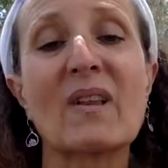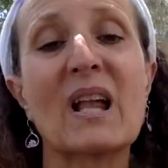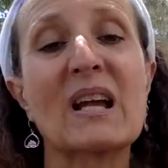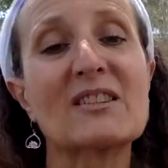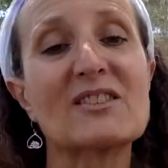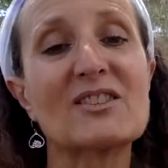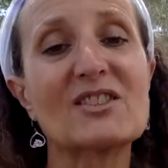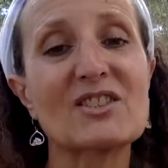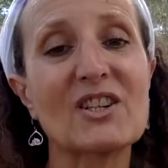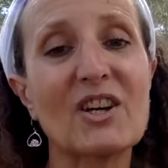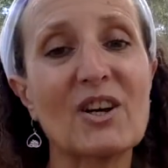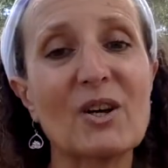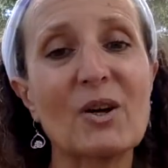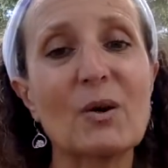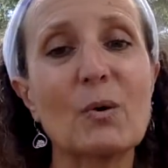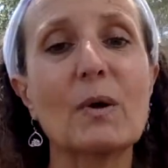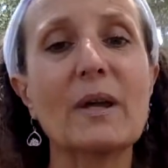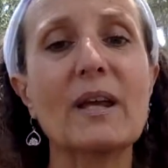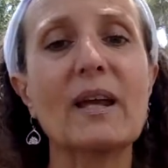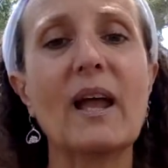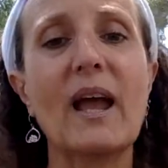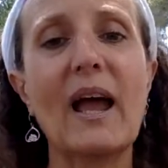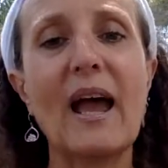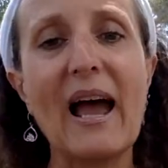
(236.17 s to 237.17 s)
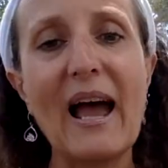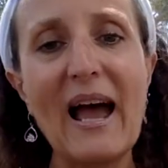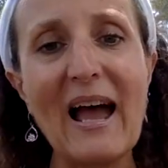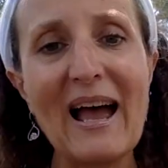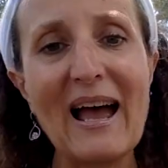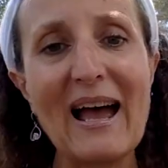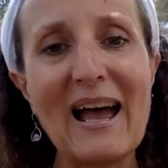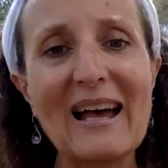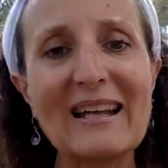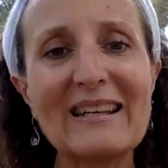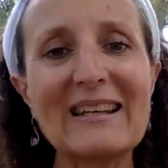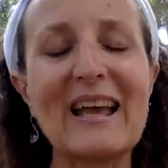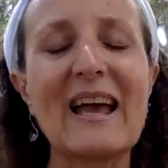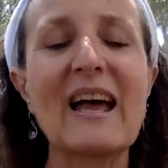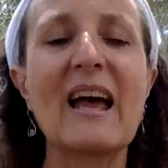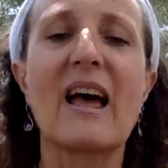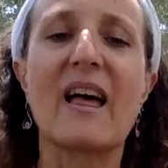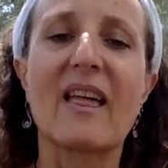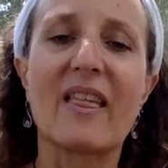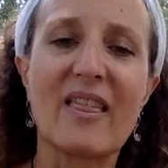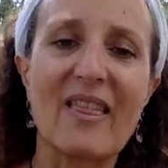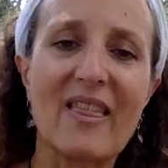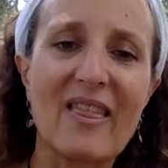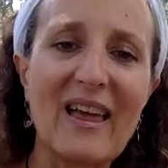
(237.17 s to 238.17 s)
So we had
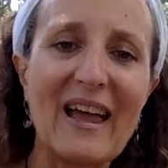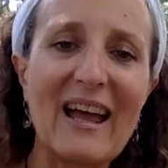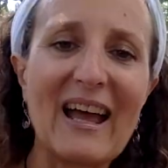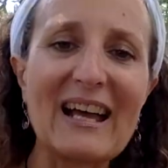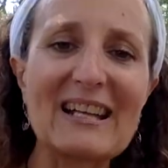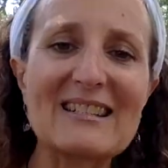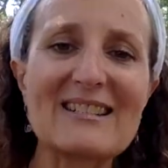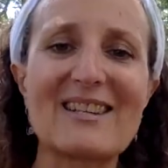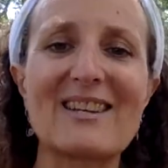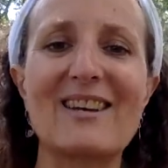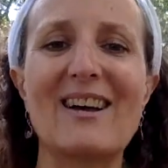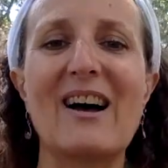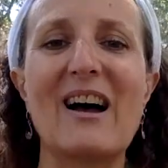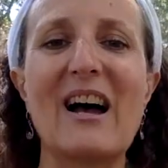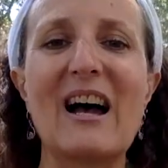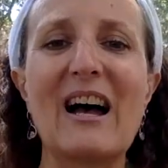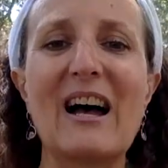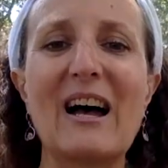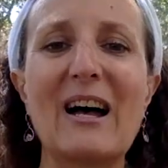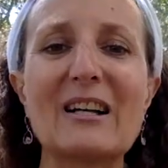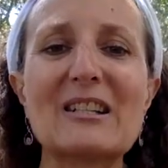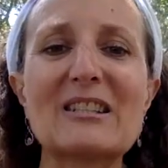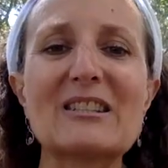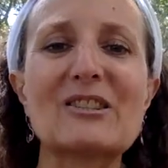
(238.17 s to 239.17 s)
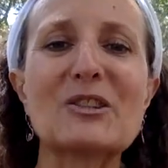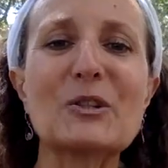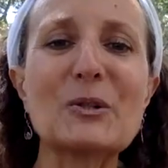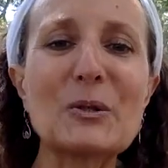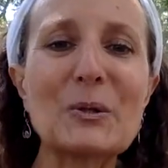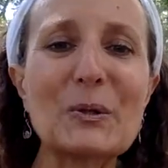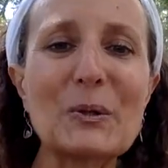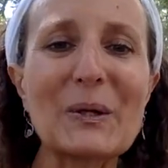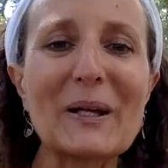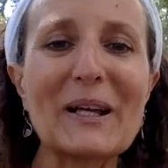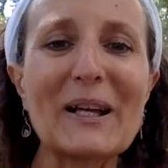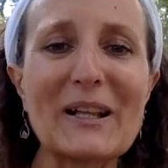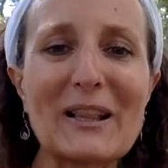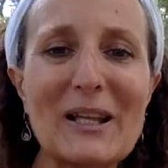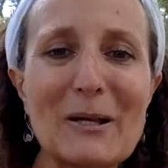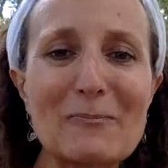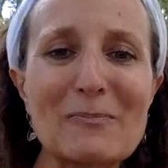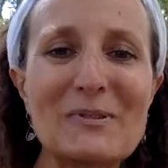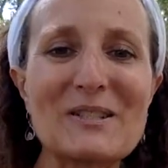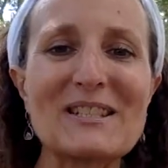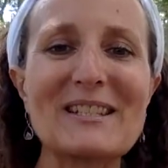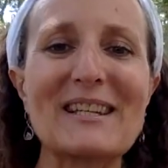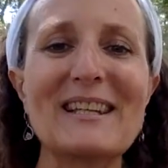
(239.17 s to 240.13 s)
that lunar eclipse